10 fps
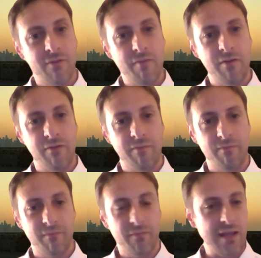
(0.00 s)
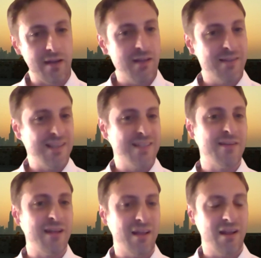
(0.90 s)
It's
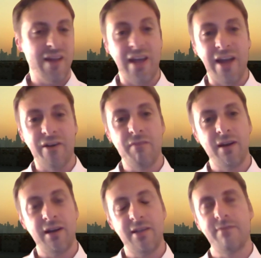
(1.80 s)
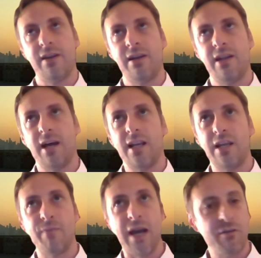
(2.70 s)
an area where it's very highly
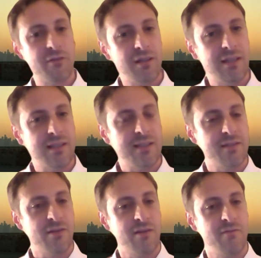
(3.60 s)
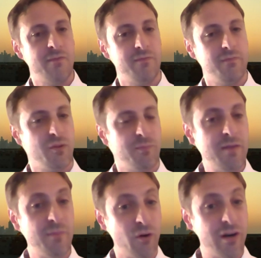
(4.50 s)
manual, that is going to
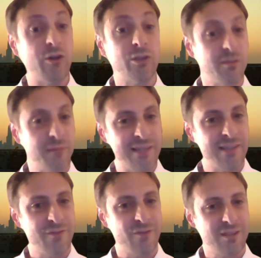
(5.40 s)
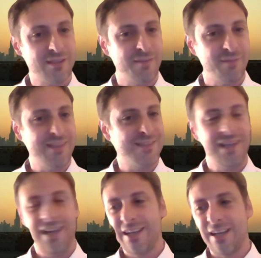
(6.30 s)
be more automated, for example. It's
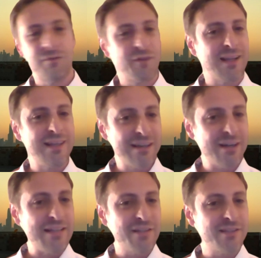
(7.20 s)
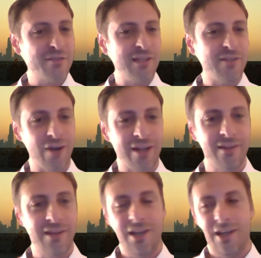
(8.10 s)
kind of a clear industry trend
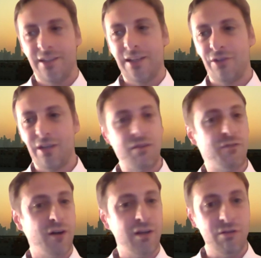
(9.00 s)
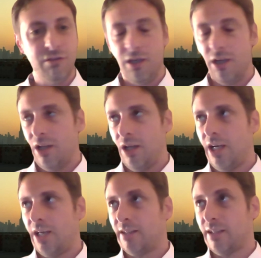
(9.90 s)
that you can follow.
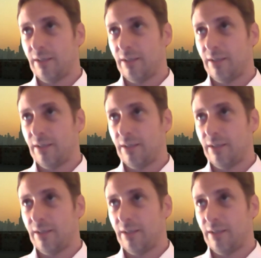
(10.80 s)
And